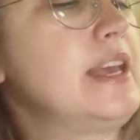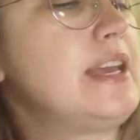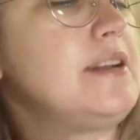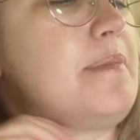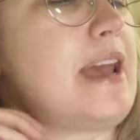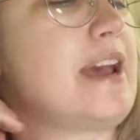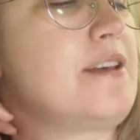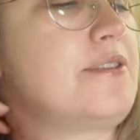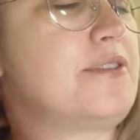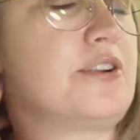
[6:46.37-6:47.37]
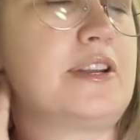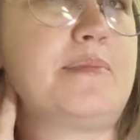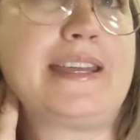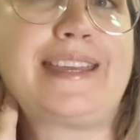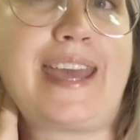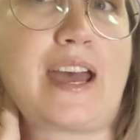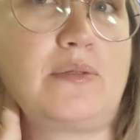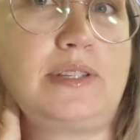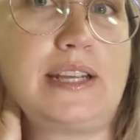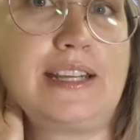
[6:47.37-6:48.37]
In math, they're going to be
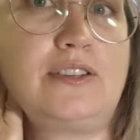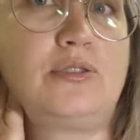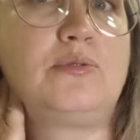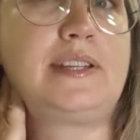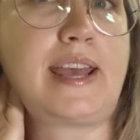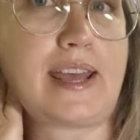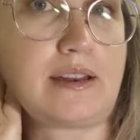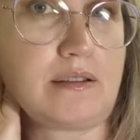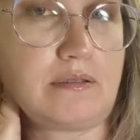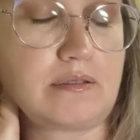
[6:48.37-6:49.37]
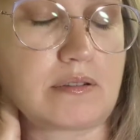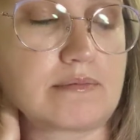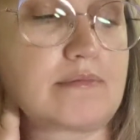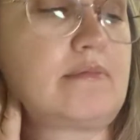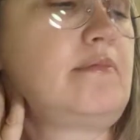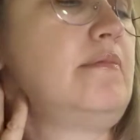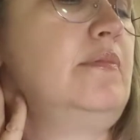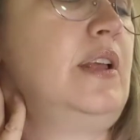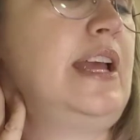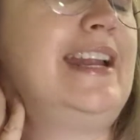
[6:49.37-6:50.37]
counting to 10,
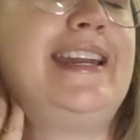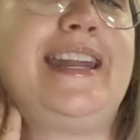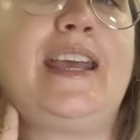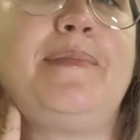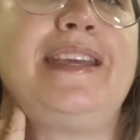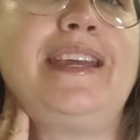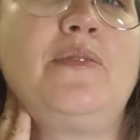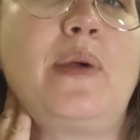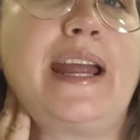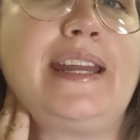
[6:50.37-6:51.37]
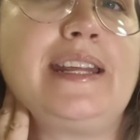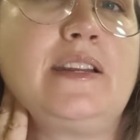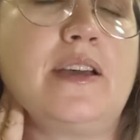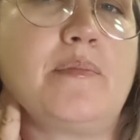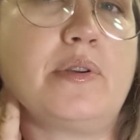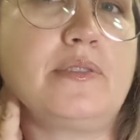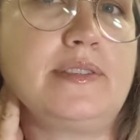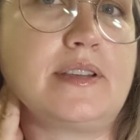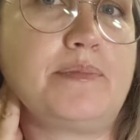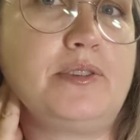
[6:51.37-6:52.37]
naming and writing
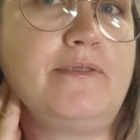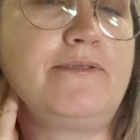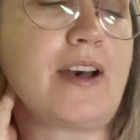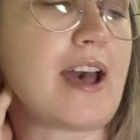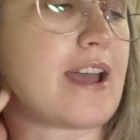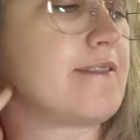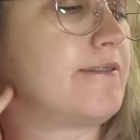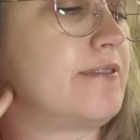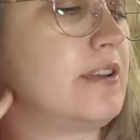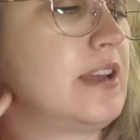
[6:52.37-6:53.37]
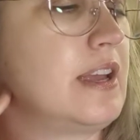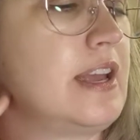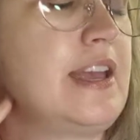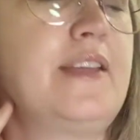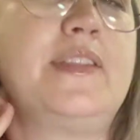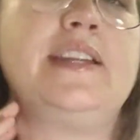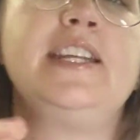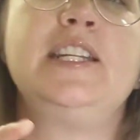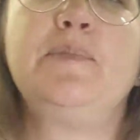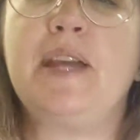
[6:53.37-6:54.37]
numbers up to 5. They
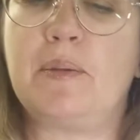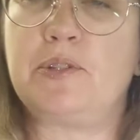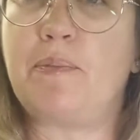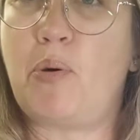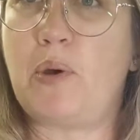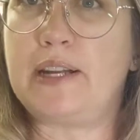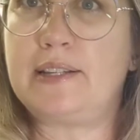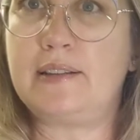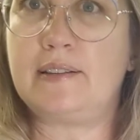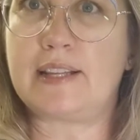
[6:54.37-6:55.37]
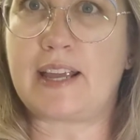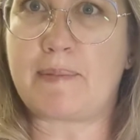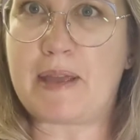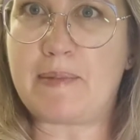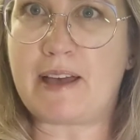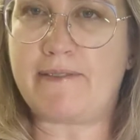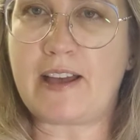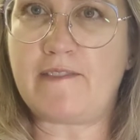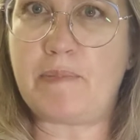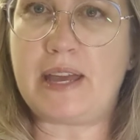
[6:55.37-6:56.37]
need to be able to point, like maybe at
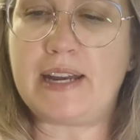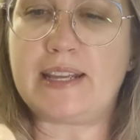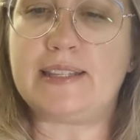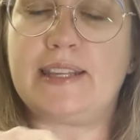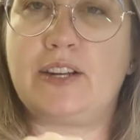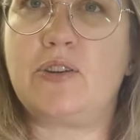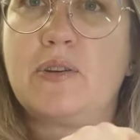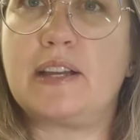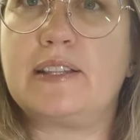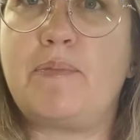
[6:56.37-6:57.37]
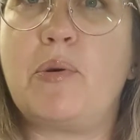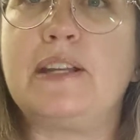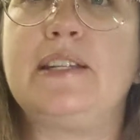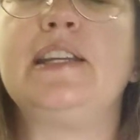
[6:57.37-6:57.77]
5 pennies, and correctly point to